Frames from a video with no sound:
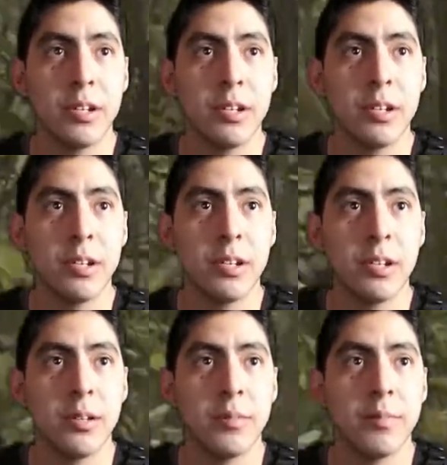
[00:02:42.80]

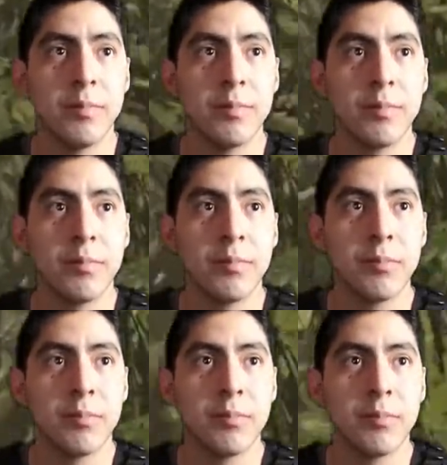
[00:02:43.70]

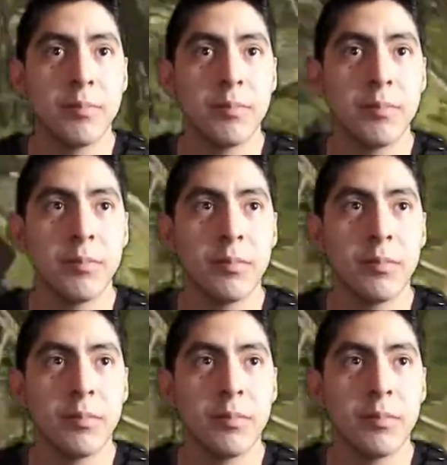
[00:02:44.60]
[no speech]